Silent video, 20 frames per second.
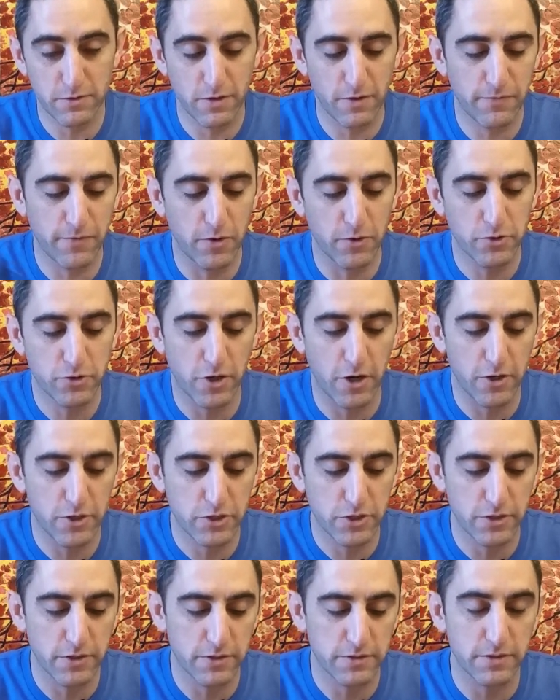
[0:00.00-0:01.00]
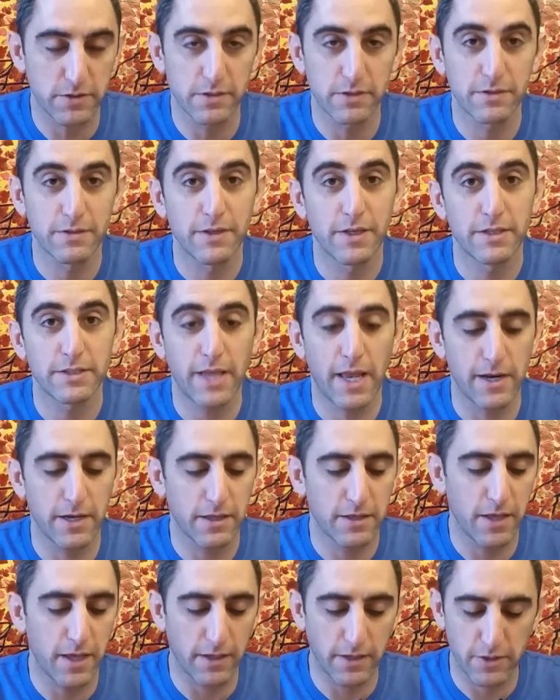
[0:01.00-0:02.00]
phone charger is a handy
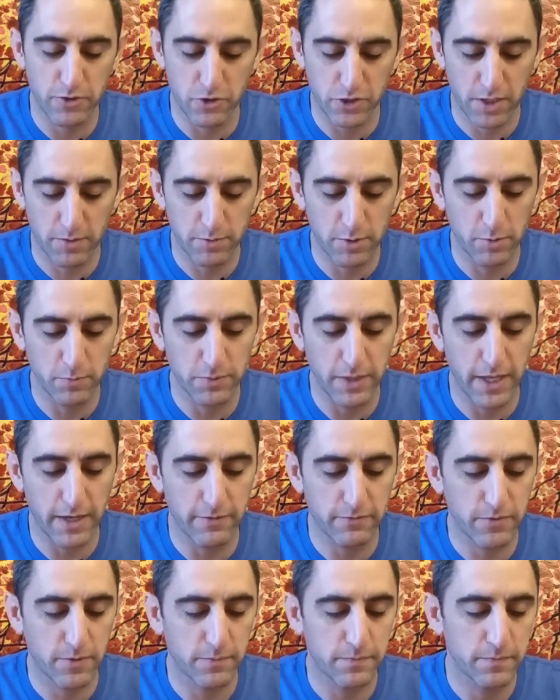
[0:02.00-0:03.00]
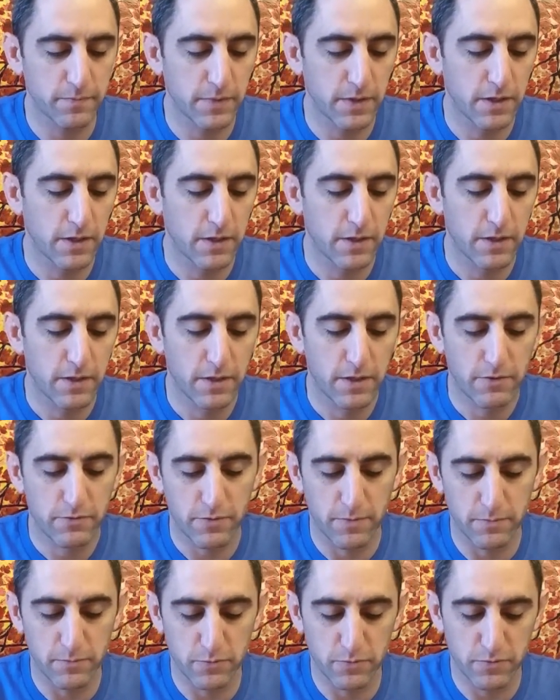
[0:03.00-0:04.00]
thing because you're coming home late from
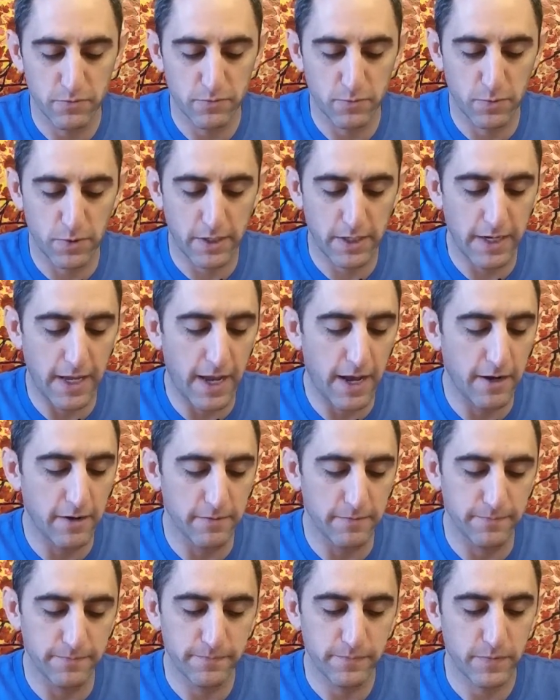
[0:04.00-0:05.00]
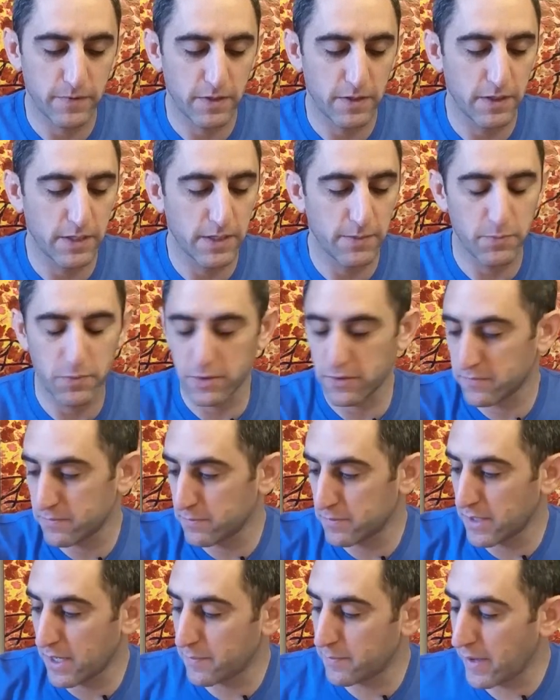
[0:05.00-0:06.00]
working out and you end up with a
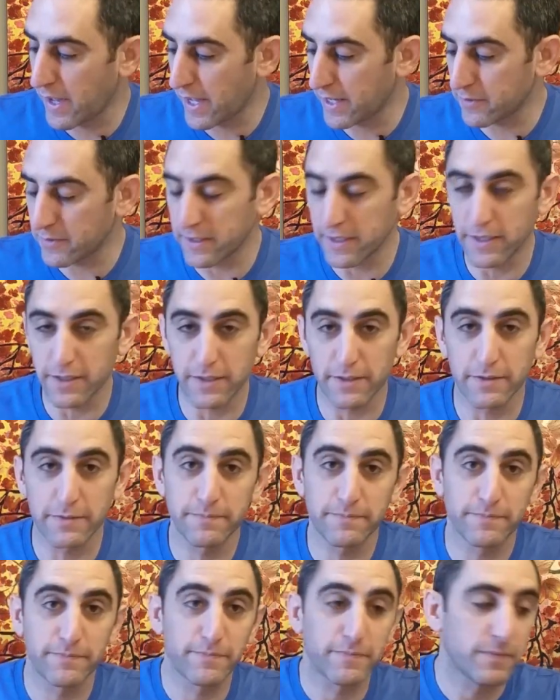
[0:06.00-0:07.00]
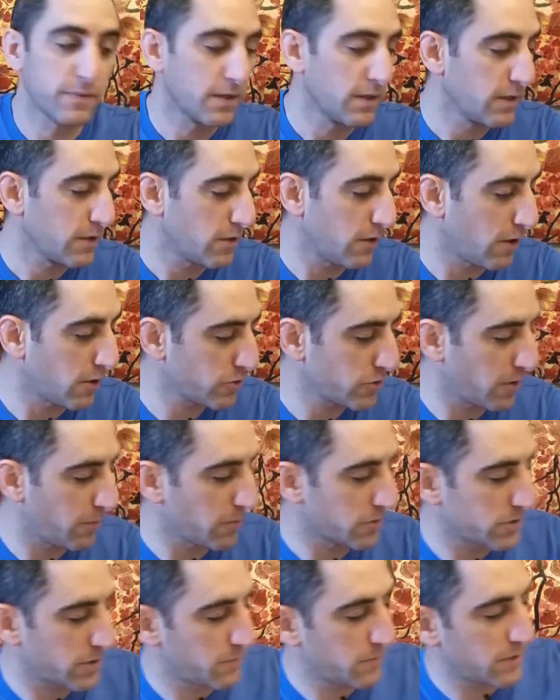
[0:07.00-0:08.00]
dead battery and a car trouble
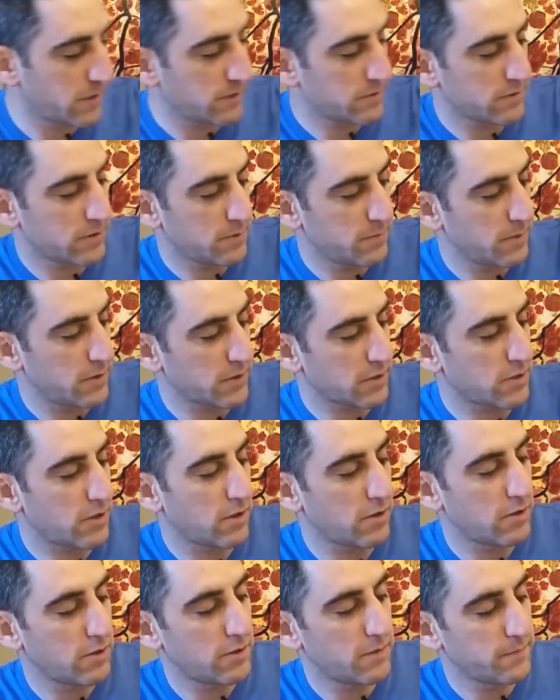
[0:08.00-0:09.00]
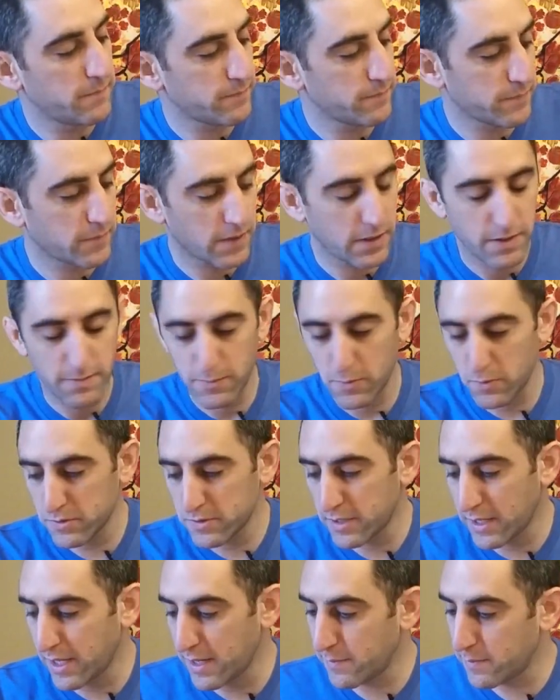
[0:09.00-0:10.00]
or something. It's good to be able to call home. More
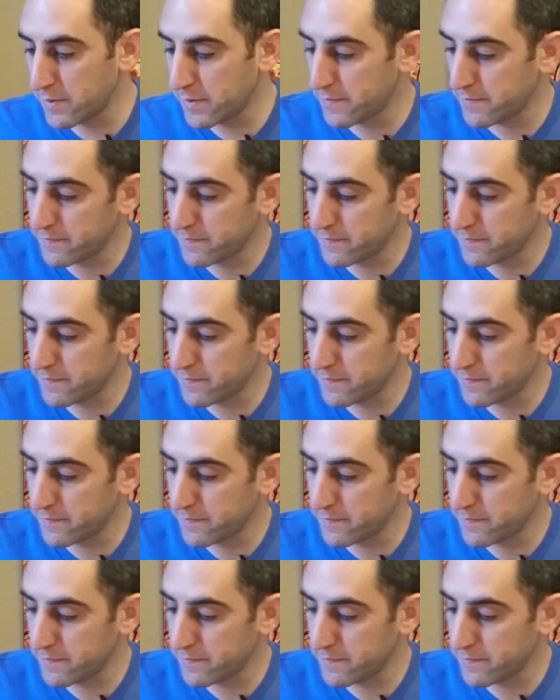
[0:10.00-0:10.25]
tape.